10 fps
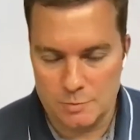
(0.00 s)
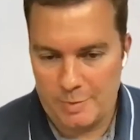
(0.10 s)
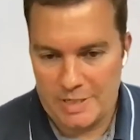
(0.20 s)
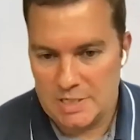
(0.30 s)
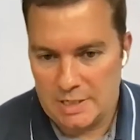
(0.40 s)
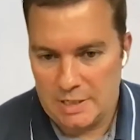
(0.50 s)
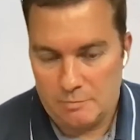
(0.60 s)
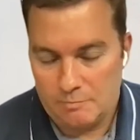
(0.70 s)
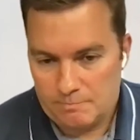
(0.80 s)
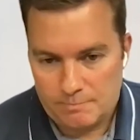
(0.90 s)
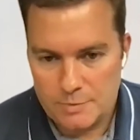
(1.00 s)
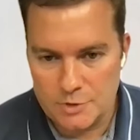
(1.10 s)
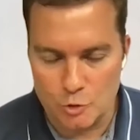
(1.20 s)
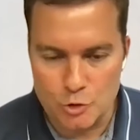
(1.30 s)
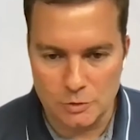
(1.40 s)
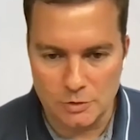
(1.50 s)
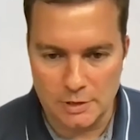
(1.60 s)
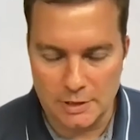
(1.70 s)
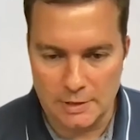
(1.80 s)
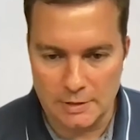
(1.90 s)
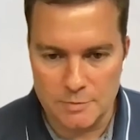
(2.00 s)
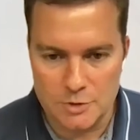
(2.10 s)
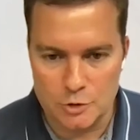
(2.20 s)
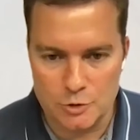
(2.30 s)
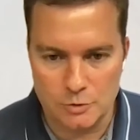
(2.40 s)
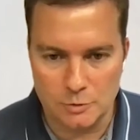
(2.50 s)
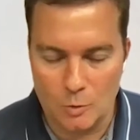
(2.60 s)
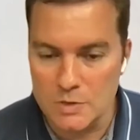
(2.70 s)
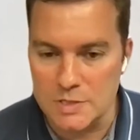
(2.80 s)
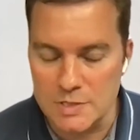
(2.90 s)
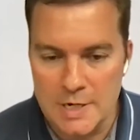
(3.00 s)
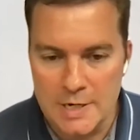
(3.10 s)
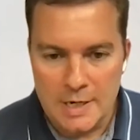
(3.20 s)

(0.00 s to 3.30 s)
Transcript: basically social causes.